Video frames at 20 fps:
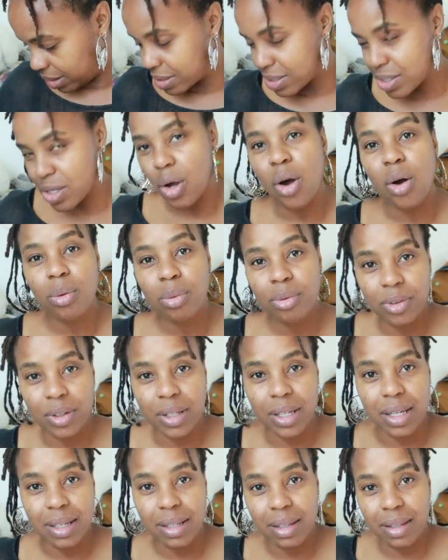So
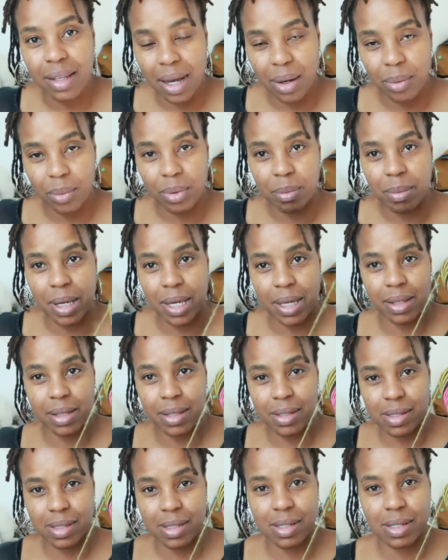hopefully that will make
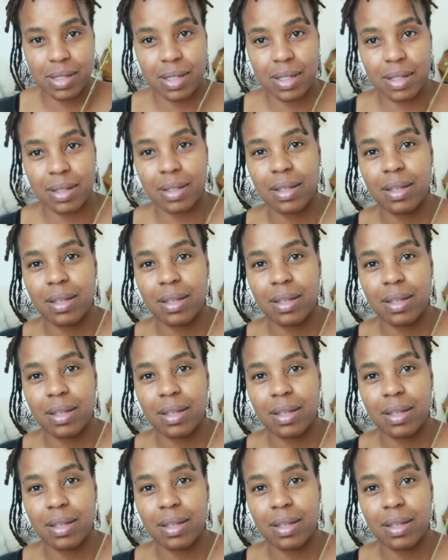this